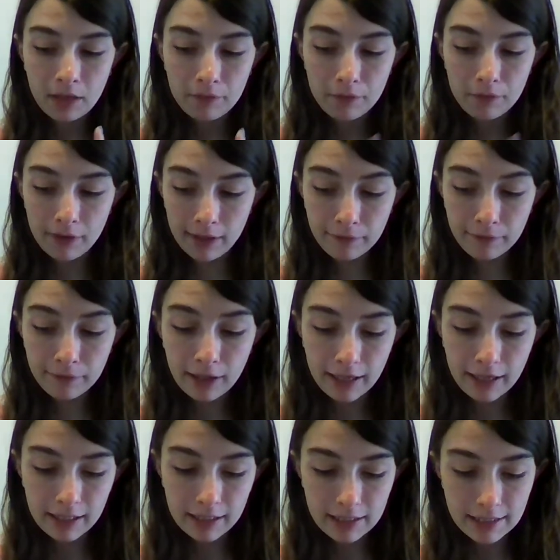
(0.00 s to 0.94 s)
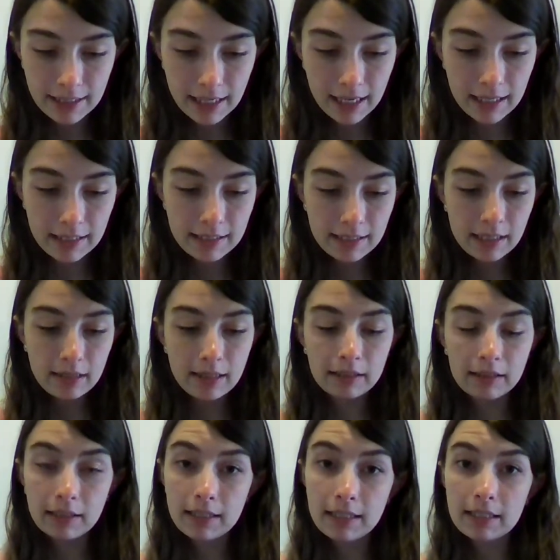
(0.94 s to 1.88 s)
Forgetful Ed says
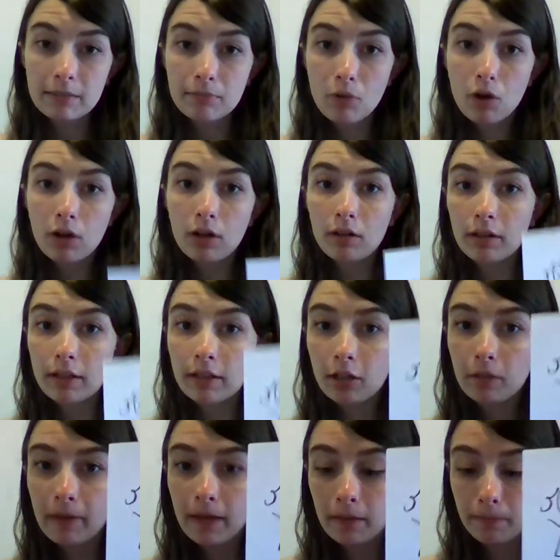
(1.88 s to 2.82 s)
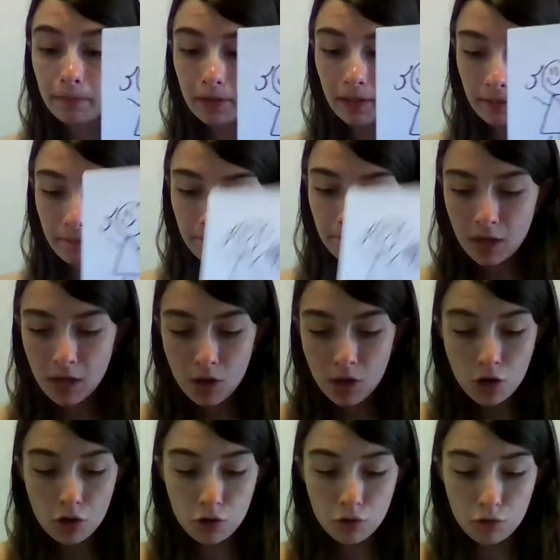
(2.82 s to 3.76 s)
that the small little puppy
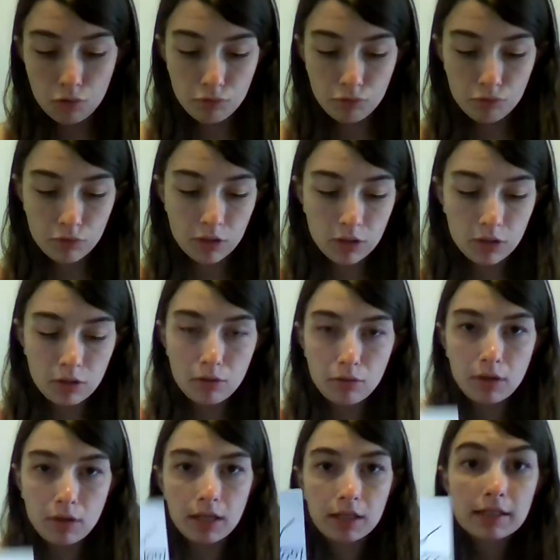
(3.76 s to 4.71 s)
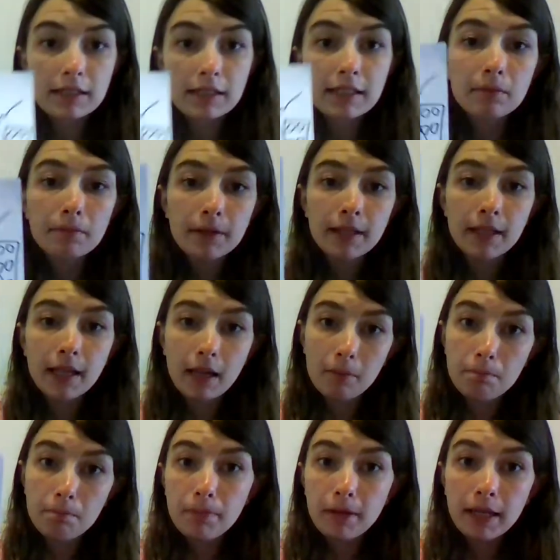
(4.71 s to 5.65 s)
grew to be a
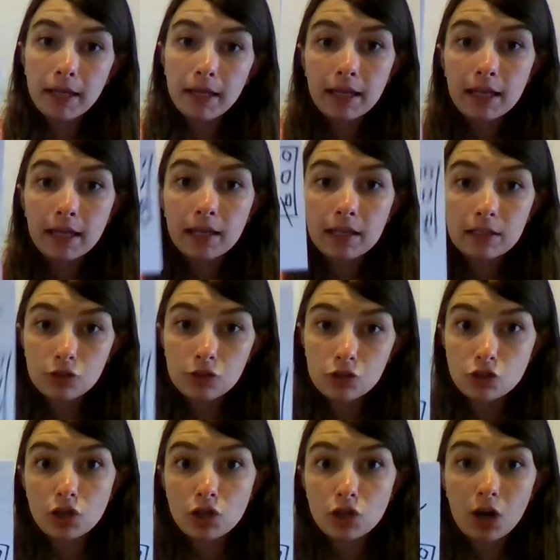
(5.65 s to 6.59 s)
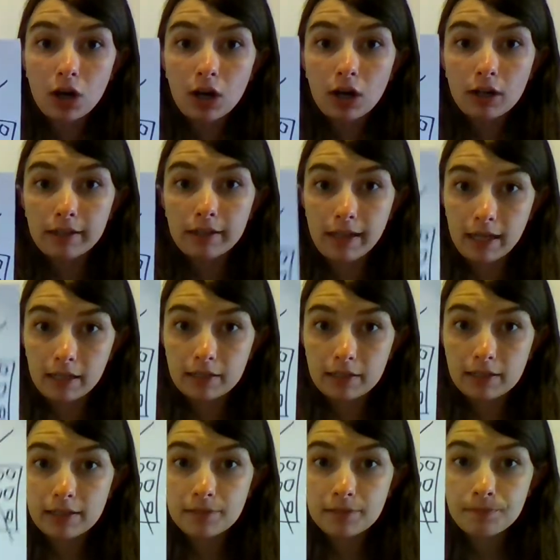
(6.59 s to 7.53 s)
big dog
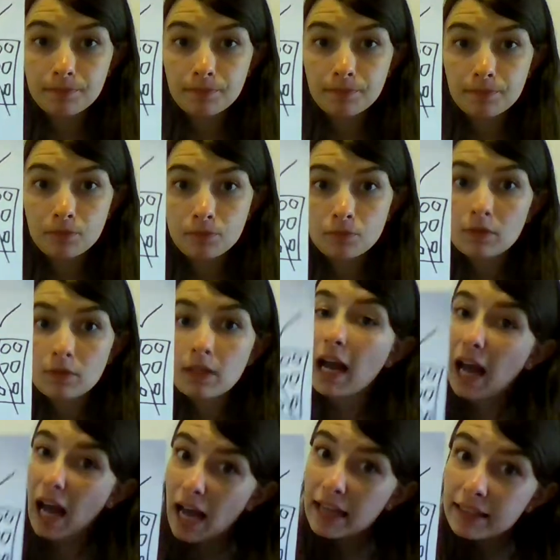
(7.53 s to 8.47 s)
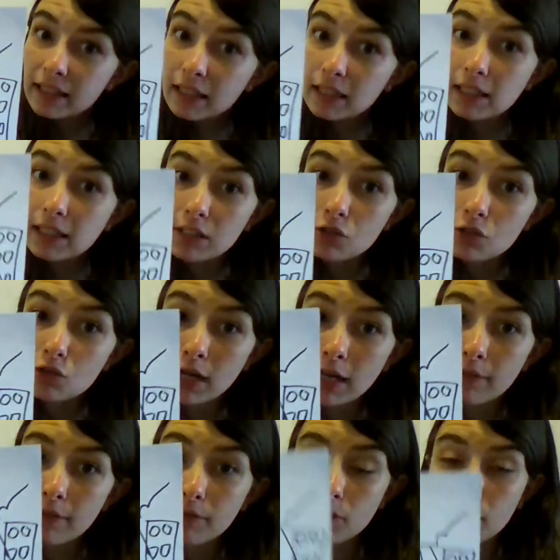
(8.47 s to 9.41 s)
next. I think he's
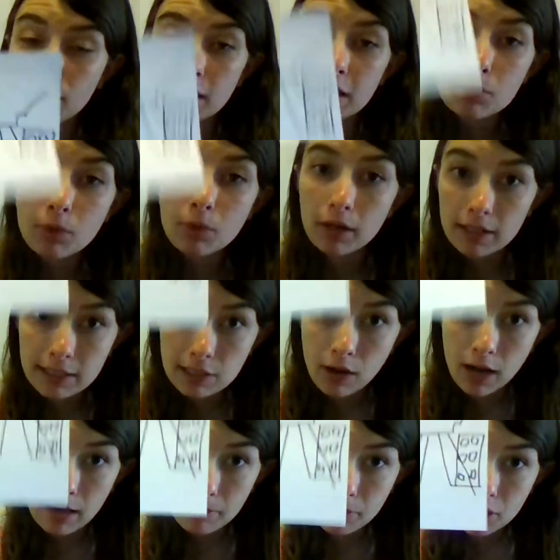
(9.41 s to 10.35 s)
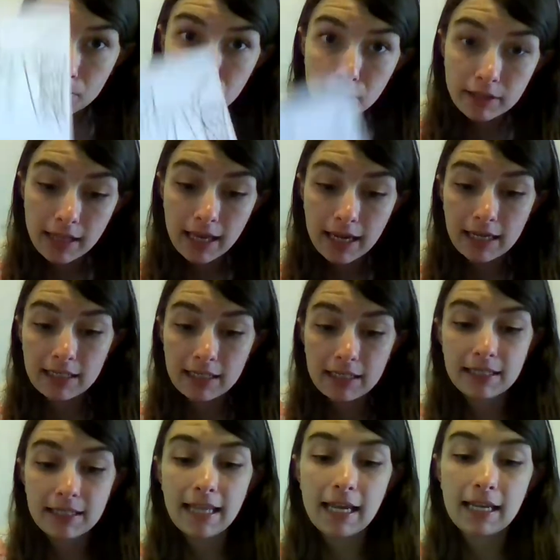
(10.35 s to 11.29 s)
right for this one, so I'm going to put that as
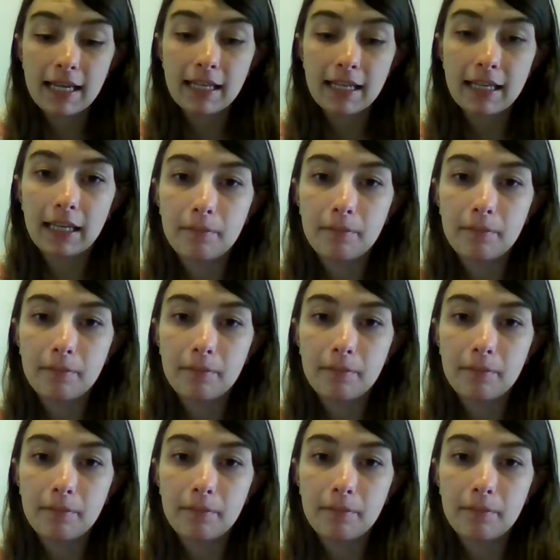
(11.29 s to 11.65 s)
second.